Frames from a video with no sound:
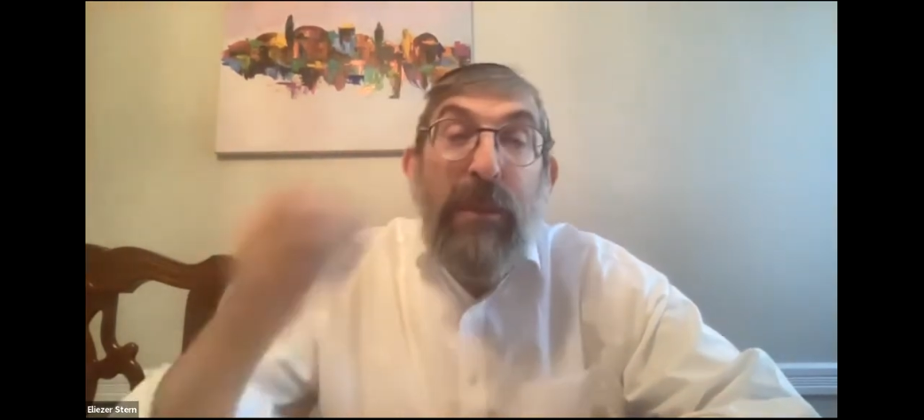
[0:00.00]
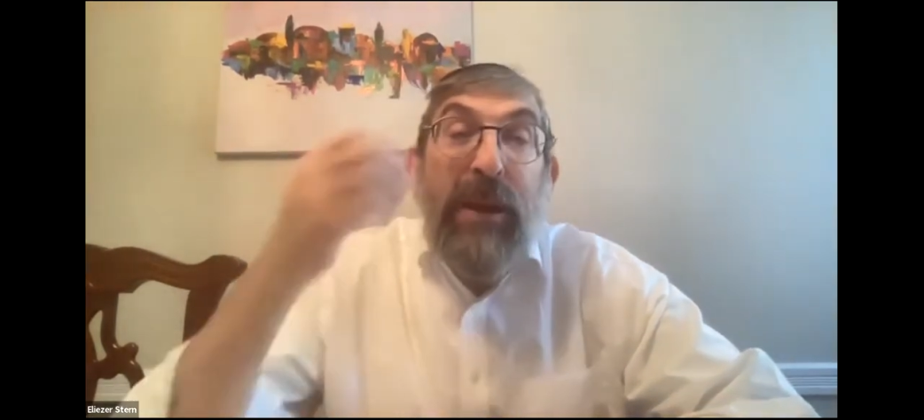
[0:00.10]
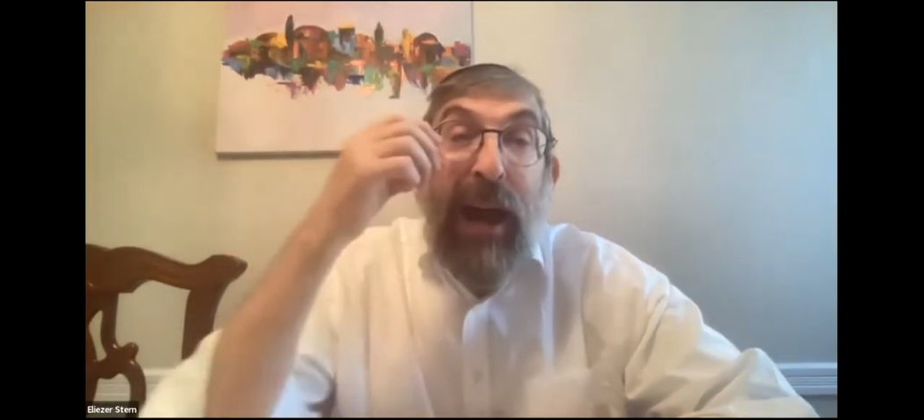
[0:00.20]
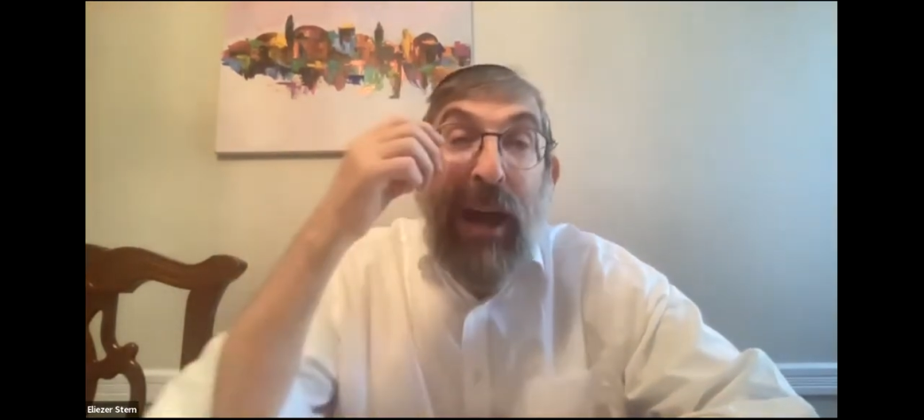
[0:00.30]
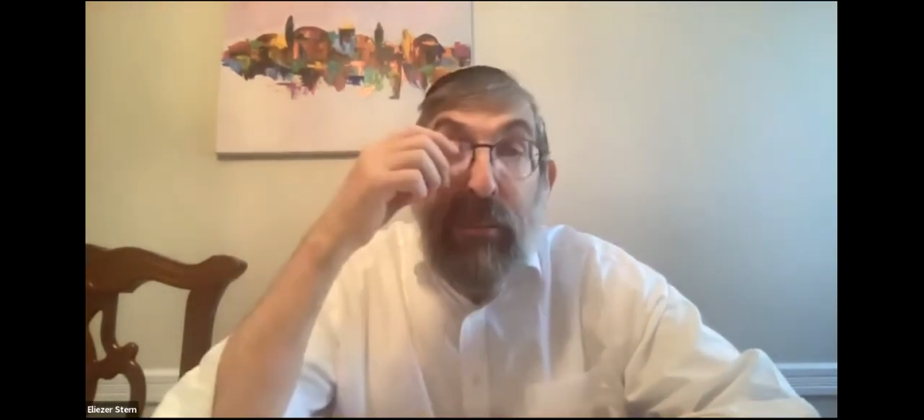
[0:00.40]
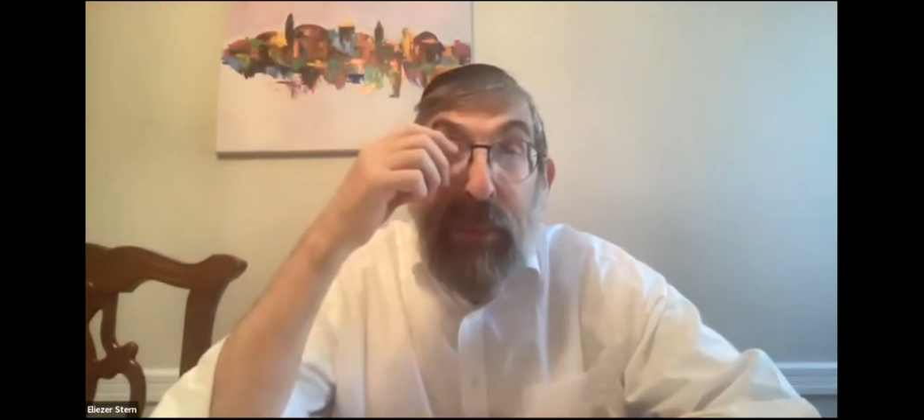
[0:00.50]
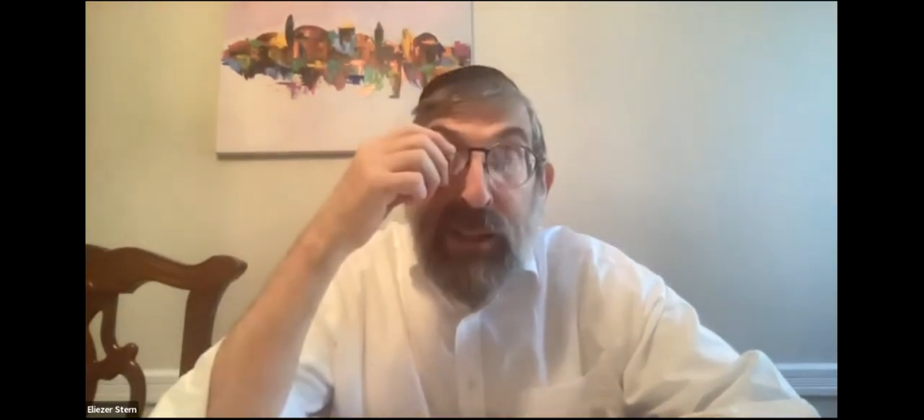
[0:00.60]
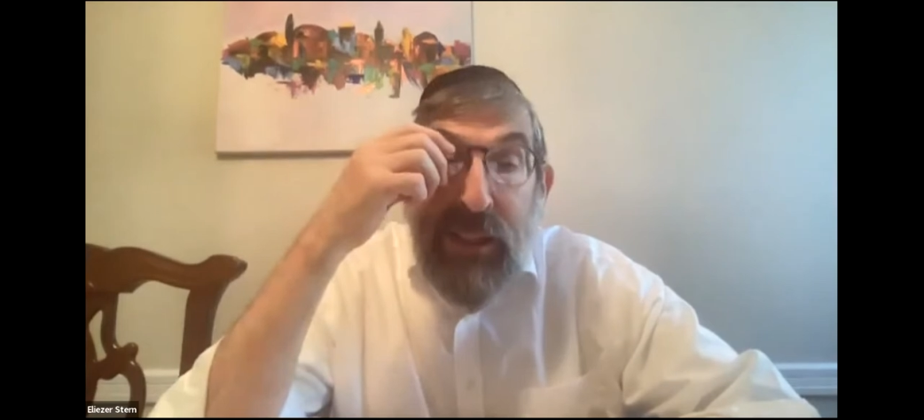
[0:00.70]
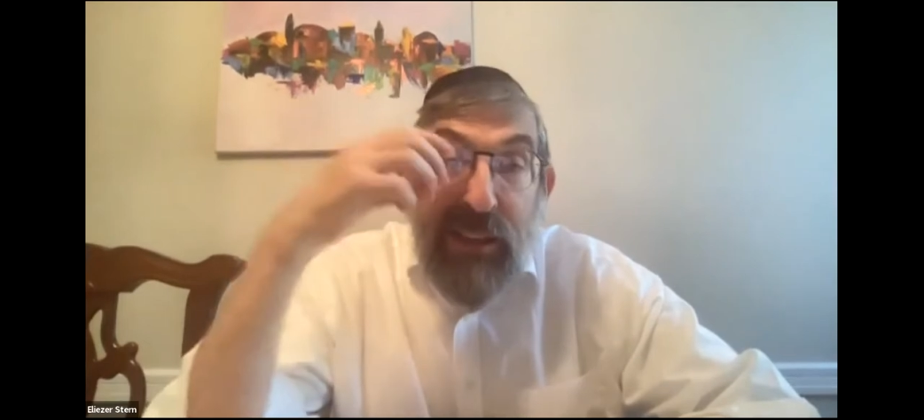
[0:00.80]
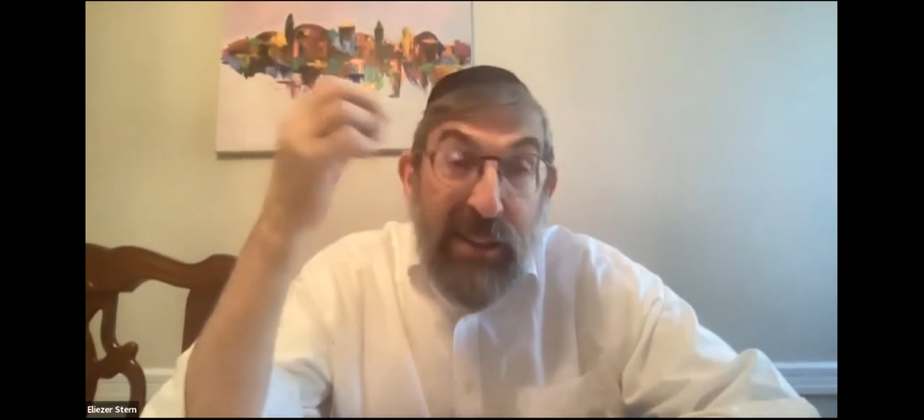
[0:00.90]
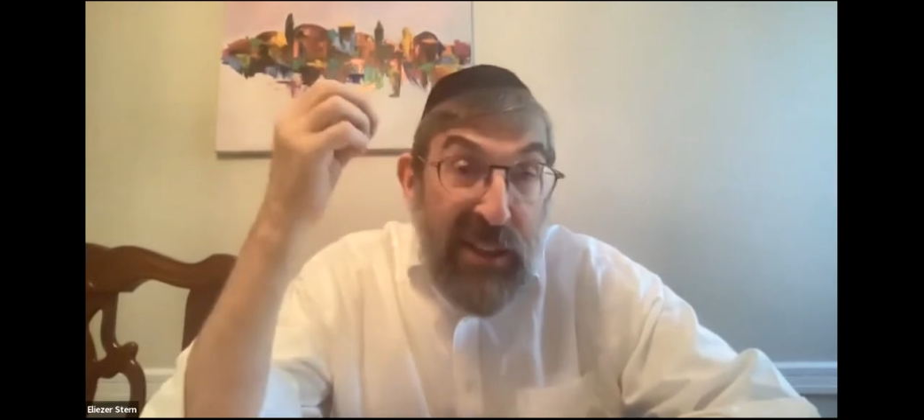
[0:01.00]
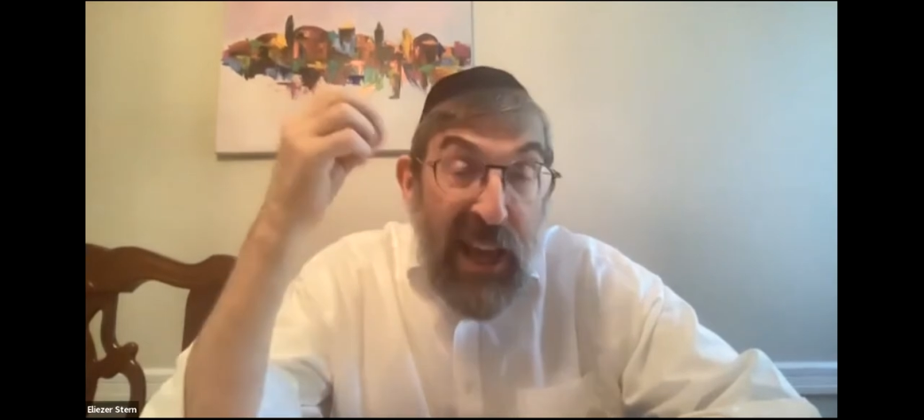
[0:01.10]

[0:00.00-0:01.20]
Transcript: Mikana means they're the